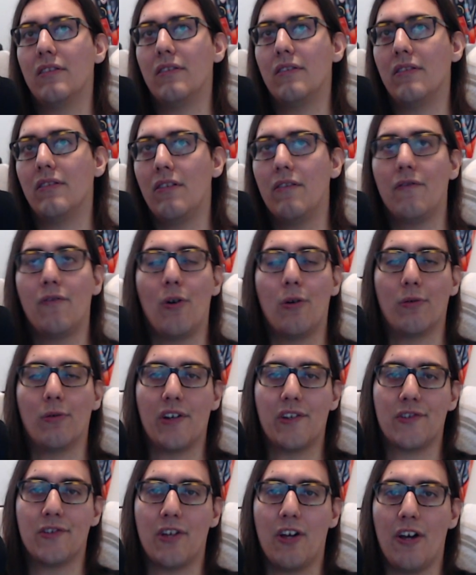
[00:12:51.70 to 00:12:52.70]
fall
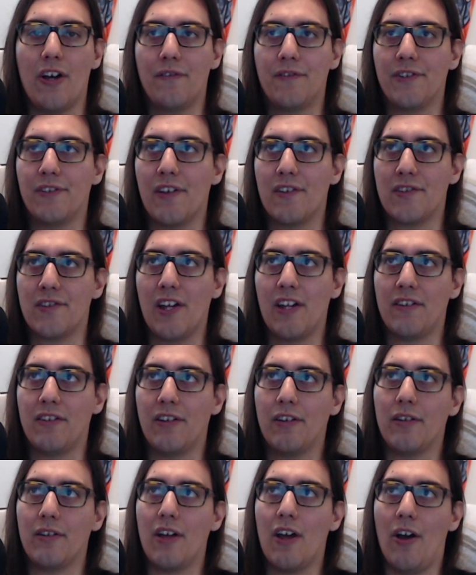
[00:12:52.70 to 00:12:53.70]
race of
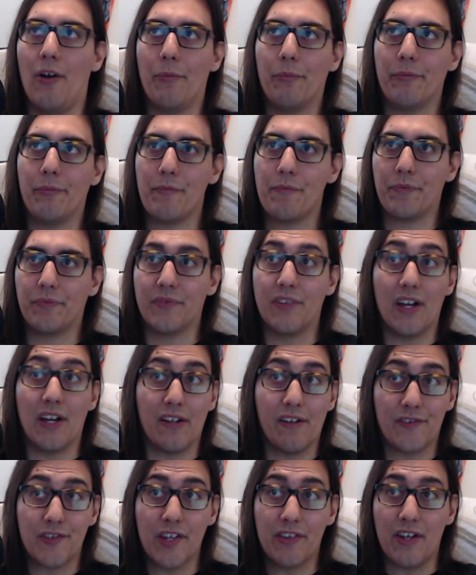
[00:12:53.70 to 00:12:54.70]
2018. Now
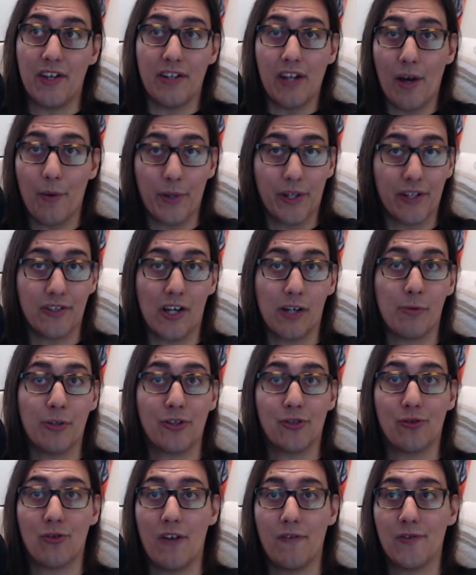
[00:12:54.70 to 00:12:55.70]
I've said that. Now we can talk about the
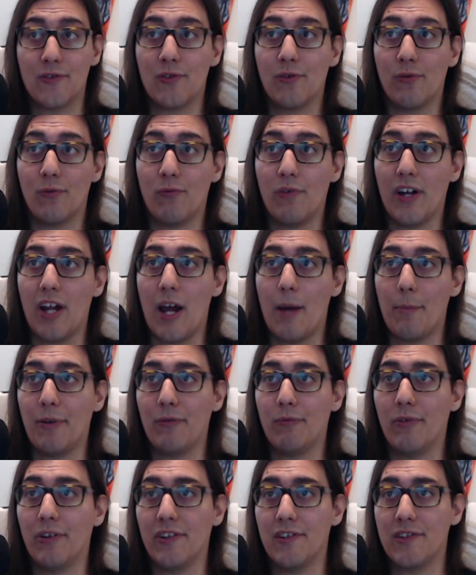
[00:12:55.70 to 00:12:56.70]
drivers, what happened,
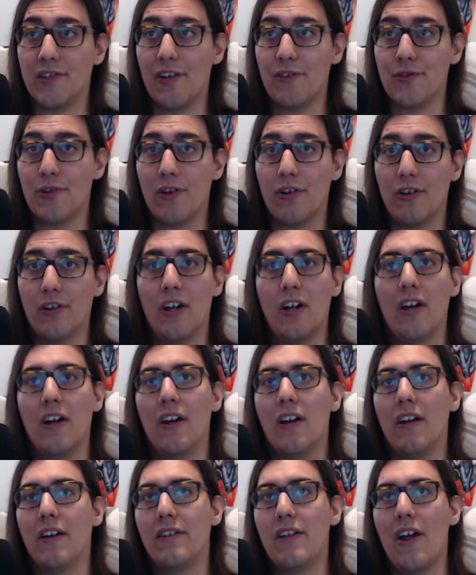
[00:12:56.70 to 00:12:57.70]
where these guys are.
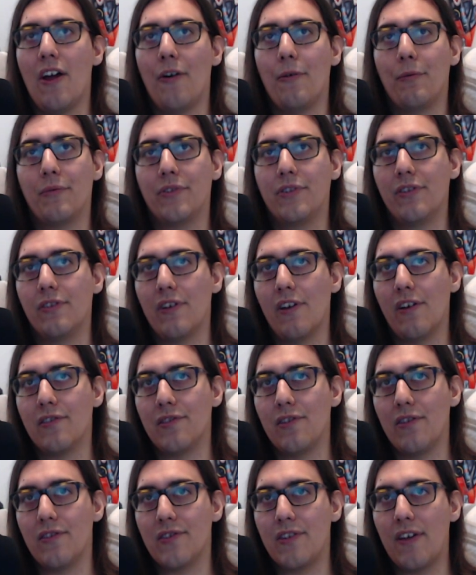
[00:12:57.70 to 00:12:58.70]
Now,
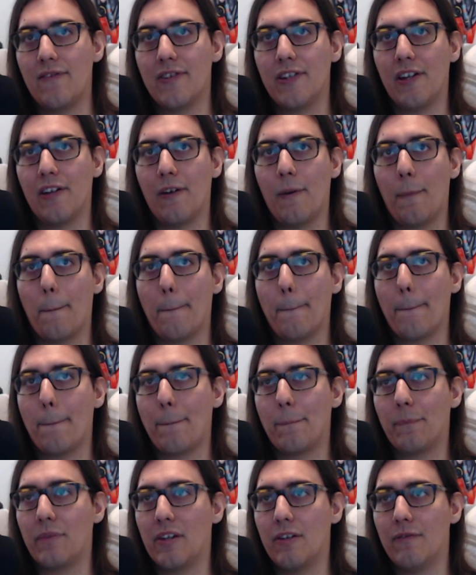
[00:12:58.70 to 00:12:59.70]
2017
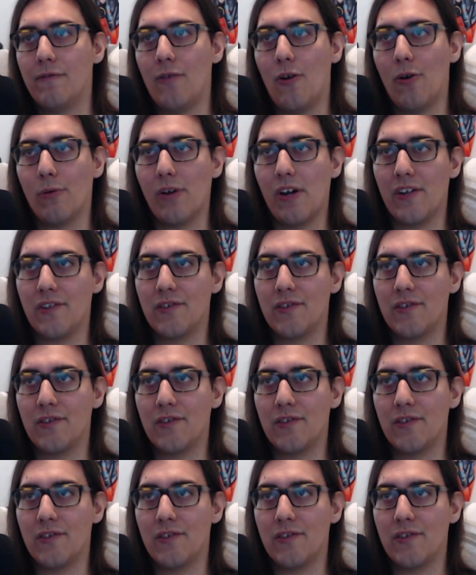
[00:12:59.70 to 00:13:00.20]
fall race,